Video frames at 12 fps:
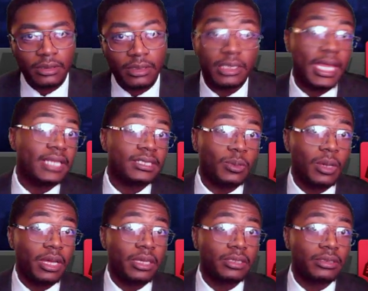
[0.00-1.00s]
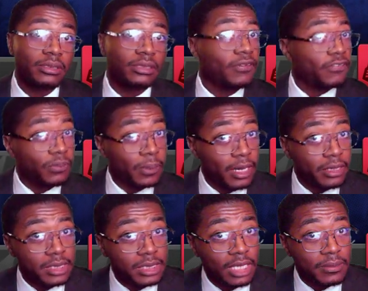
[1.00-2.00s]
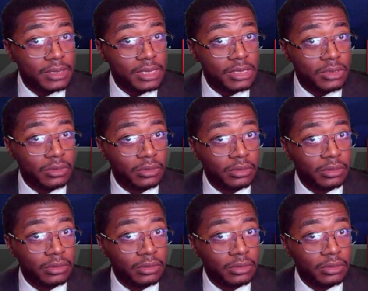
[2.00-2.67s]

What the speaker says: And that's why, if you're planning to skip Caesar,